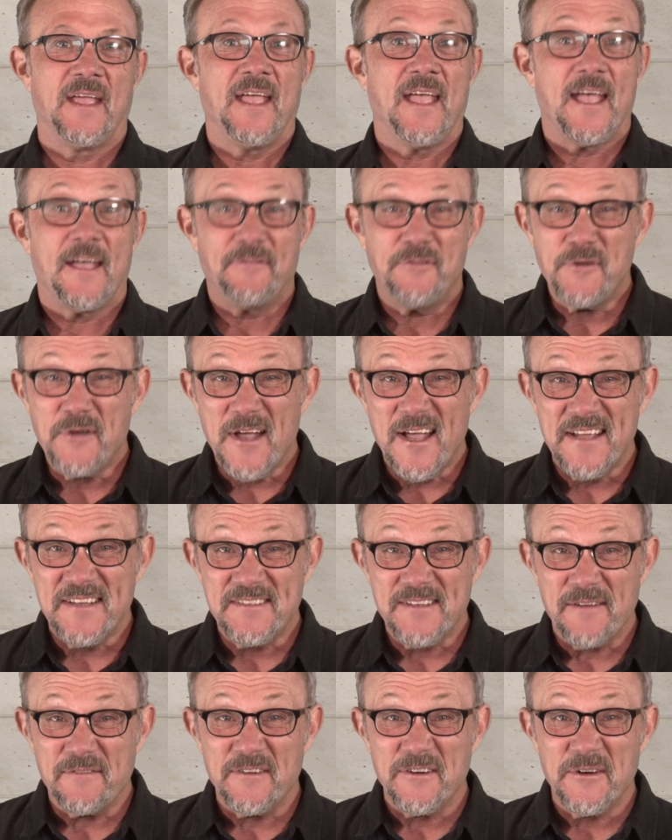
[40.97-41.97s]
Have you
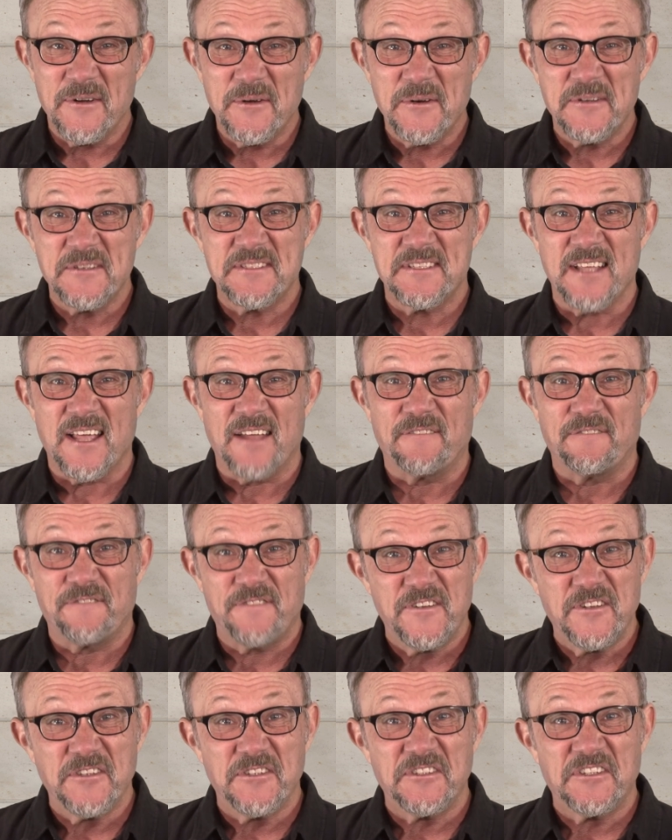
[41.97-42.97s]
guys ever noticed that
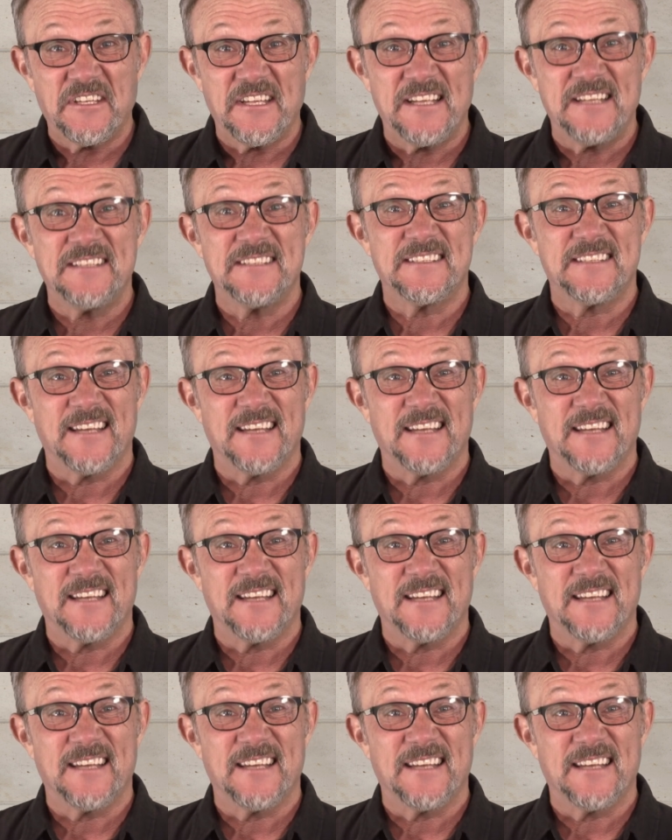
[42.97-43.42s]
Phil tends